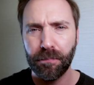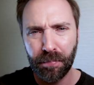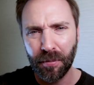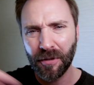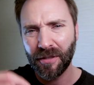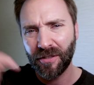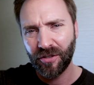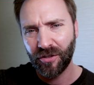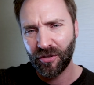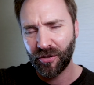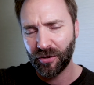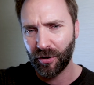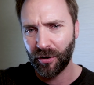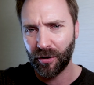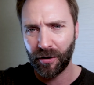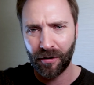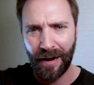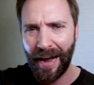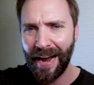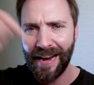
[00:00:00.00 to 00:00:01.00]
Put
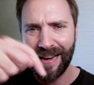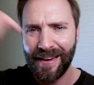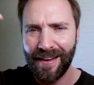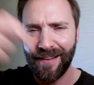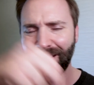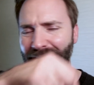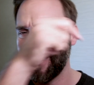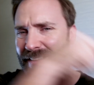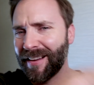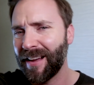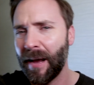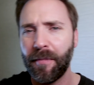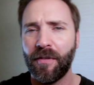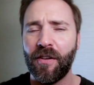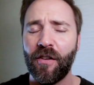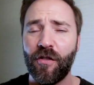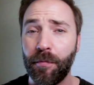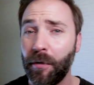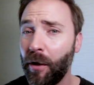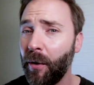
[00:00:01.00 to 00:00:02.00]
your ideas in the comment
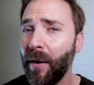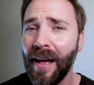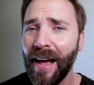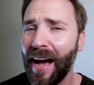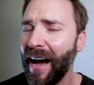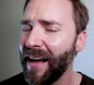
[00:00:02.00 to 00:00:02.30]
section below.